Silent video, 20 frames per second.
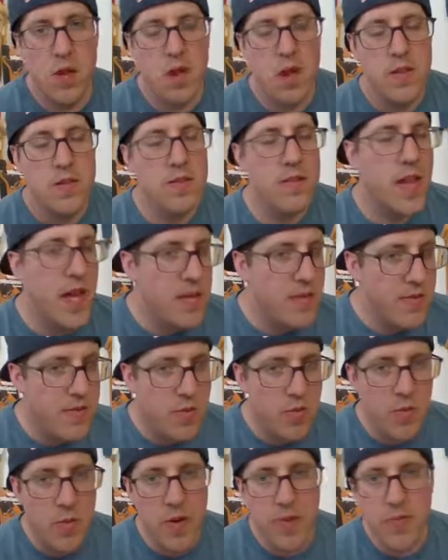It's not
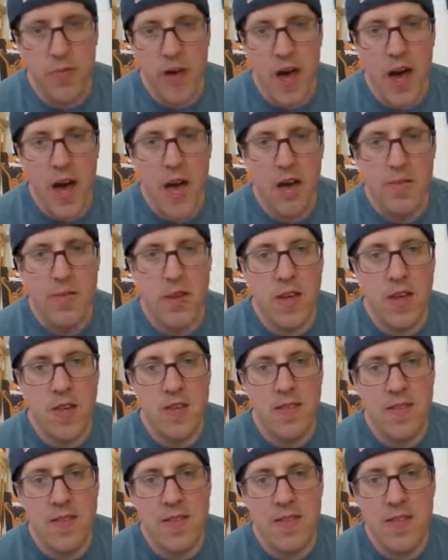divisible by 5.
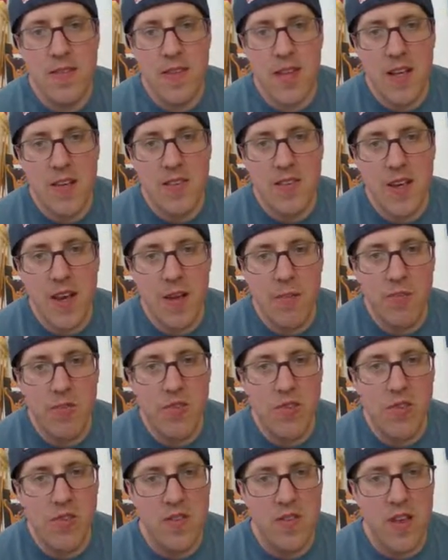It's 6 times
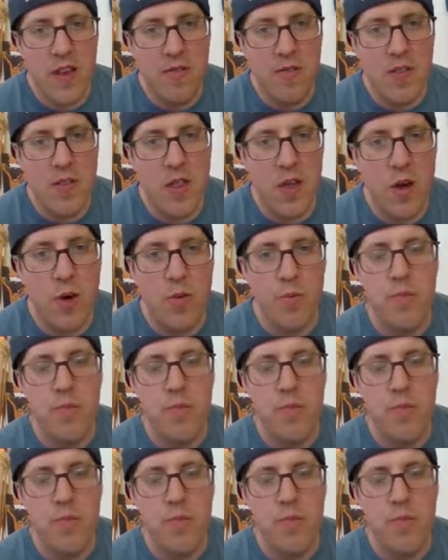7, though.